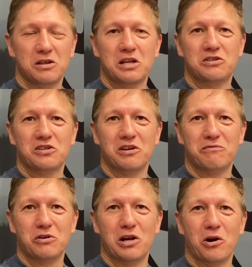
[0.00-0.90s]
that's a
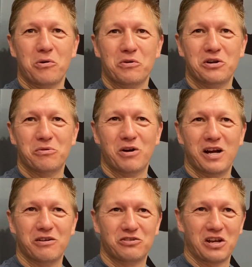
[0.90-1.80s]
very long-winded
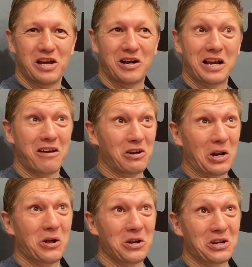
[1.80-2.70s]
way of saying I gave it a
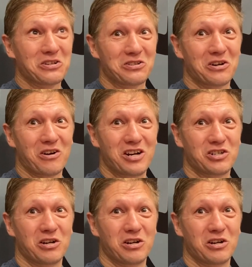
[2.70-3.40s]
lot of consideration.